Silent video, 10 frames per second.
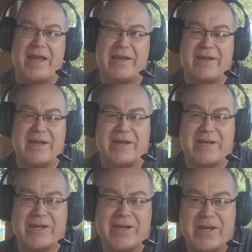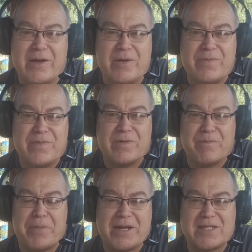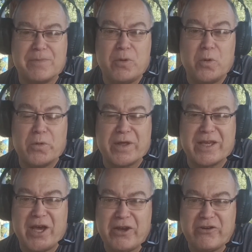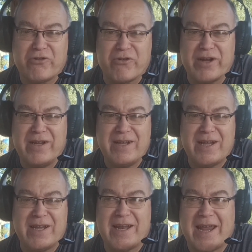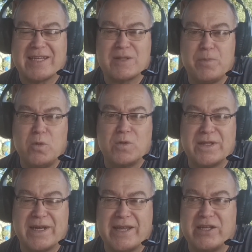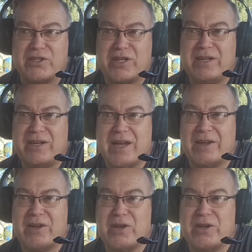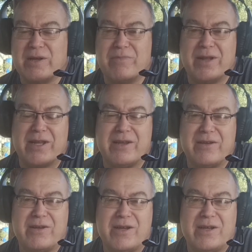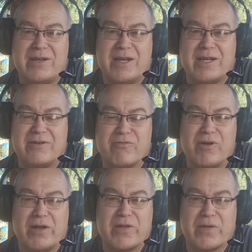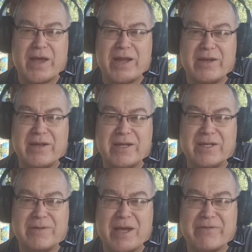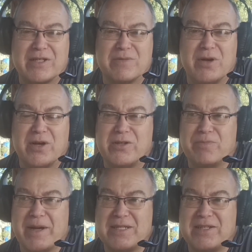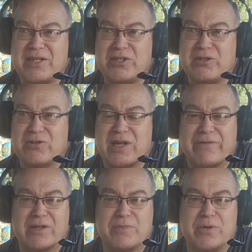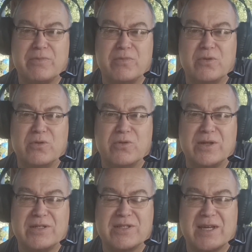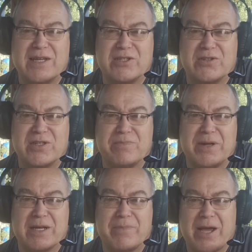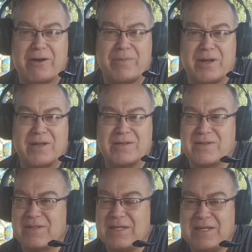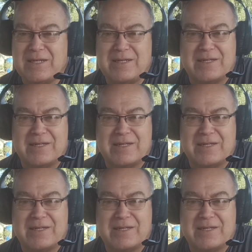can better support the country in exporting energy and earning money, rather than having demand based issues and having to put more installations in bigger power plants